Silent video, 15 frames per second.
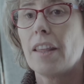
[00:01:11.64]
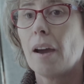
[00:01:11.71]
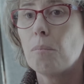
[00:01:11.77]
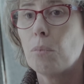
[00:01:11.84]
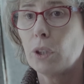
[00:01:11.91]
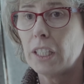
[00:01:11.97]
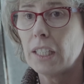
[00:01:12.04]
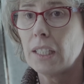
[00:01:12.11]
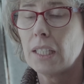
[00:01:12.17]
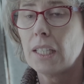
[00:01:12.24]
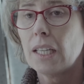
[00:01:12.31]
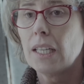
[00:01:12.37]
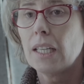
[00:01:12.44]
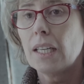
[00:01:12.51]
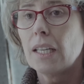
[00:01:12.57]
their body
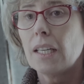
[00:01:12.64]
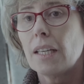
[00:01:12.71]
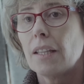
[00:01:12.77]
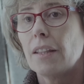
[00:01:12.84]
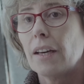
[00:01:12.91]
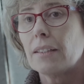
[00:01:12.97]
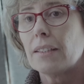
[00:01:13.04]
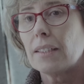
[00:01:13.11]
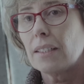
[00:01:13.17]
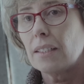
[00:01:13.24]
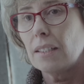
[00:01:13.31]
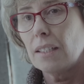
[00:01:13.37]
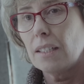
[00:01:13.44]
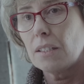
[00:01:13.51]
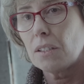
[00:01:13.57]
that
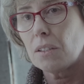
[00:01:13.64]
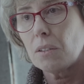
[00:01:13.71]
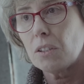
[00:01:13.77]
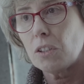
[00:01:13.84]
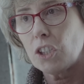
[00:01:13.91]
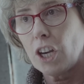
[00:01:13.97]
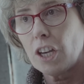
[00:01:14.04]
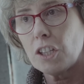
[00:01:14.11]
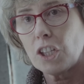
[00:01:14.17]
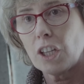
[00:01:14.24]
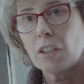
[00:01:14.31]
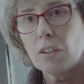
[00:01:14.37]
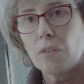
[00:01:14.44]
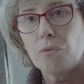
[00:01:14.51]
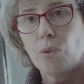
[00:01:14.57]
is
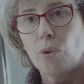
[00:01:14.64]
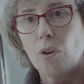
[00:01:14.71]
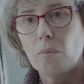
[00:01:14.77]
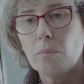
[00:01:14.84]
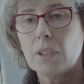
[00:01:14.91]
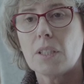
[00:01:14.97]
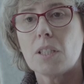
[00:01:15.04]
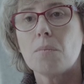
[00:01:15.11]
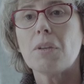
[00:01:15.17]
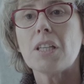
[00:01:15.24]
changing the form, is